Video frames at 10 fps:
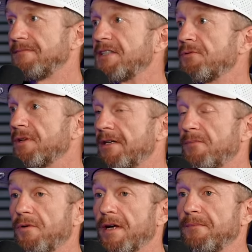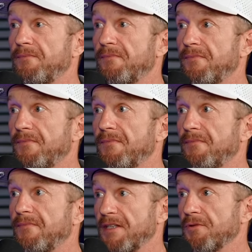That's a really good acceleration. point.
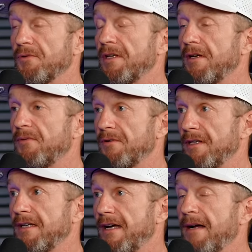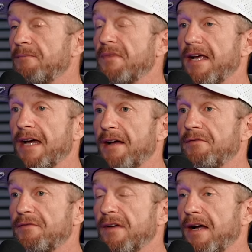That's There's a really no good point. Yeah, and
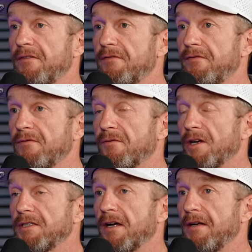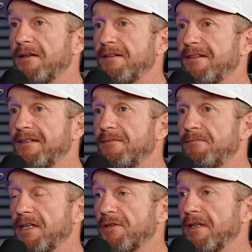I've I've worked on
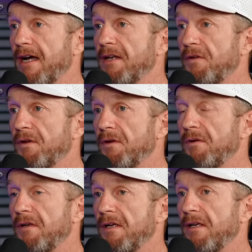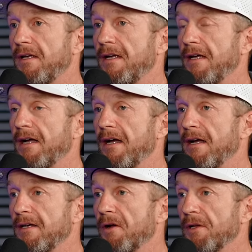measuring that too. Uh,
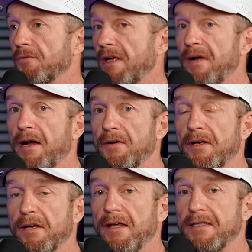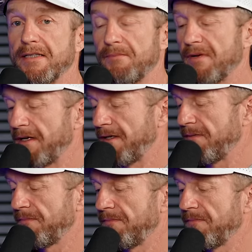I called it rebound, and I set my
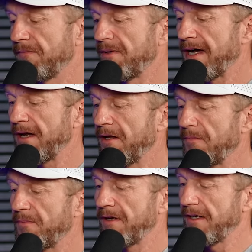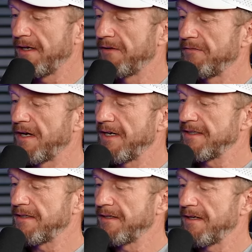paddle up in a
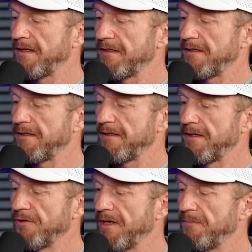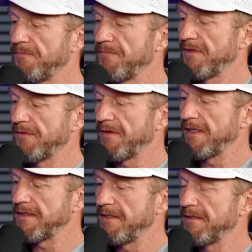vise. I got like a, a grip
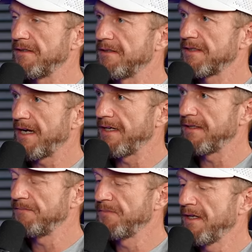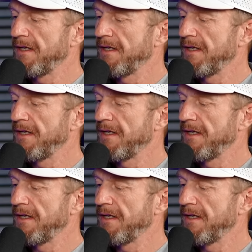device that you can tighten